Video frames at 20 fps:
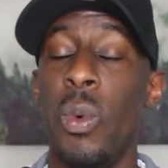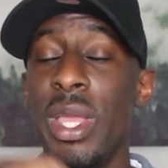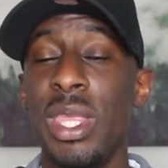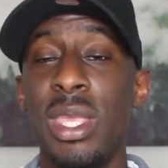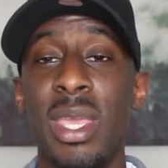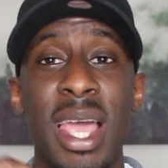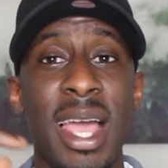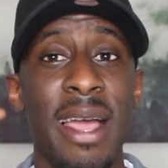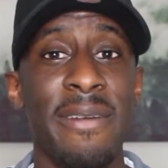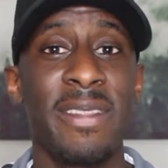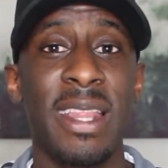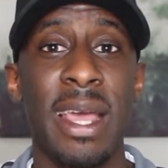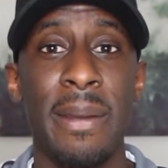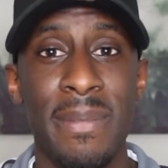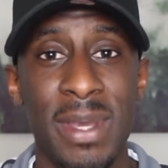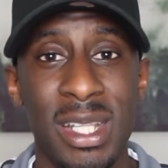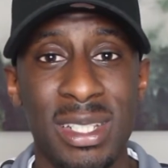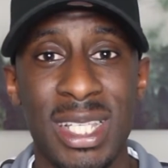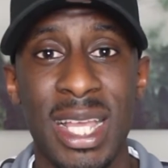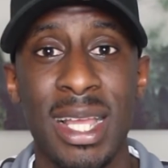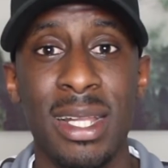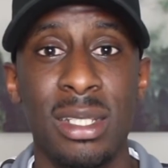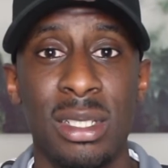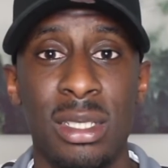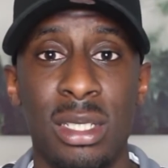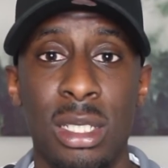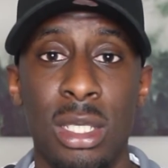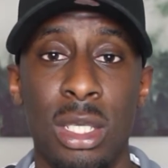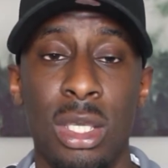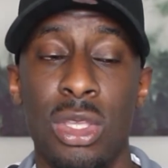When you have that
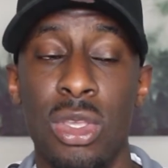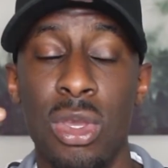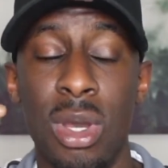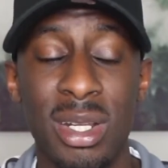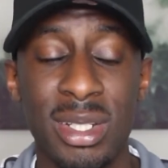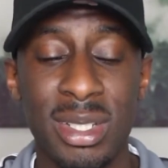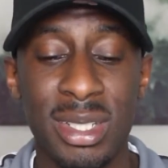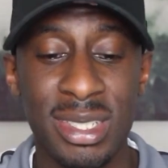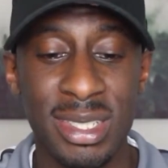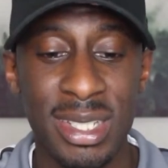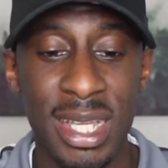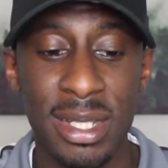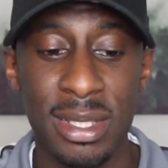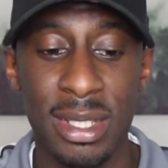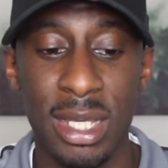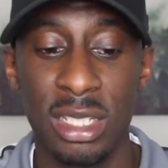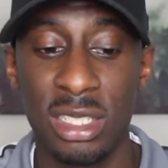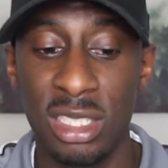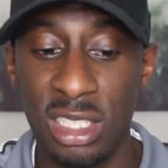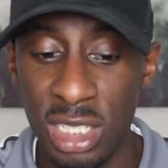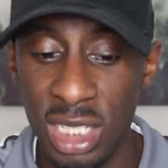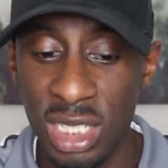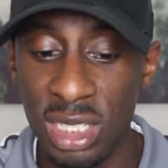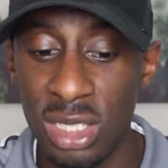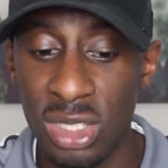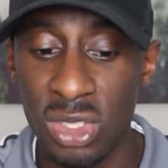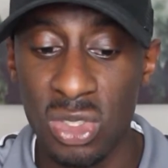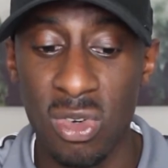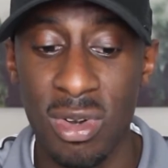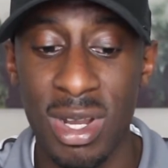mentality, you understand that
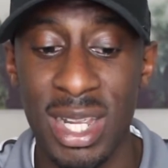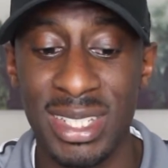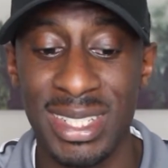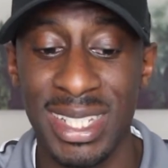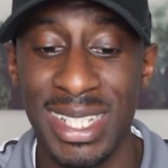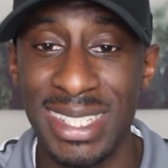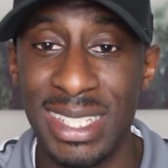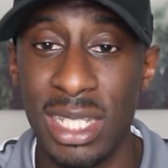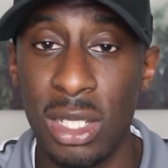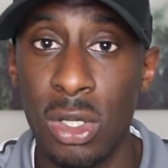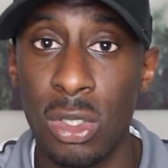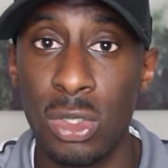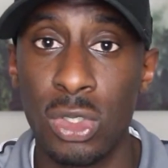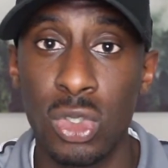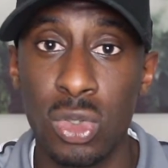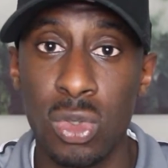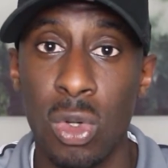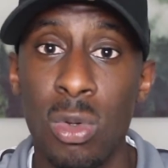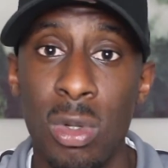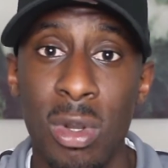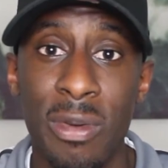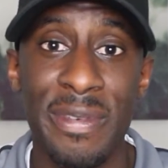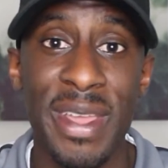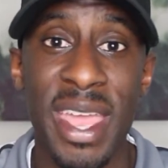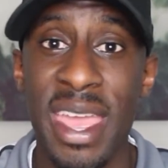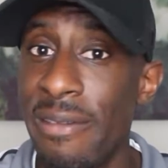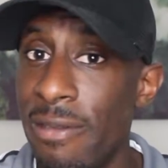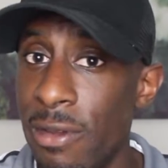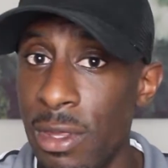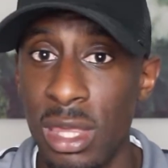Jesus Christ is in control of
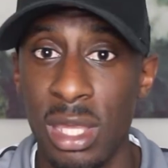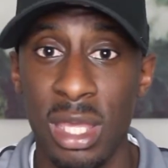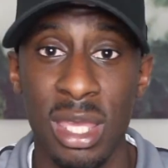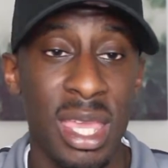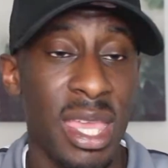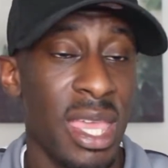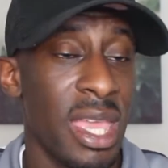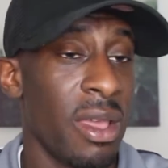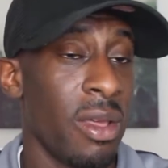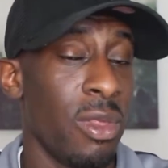everything.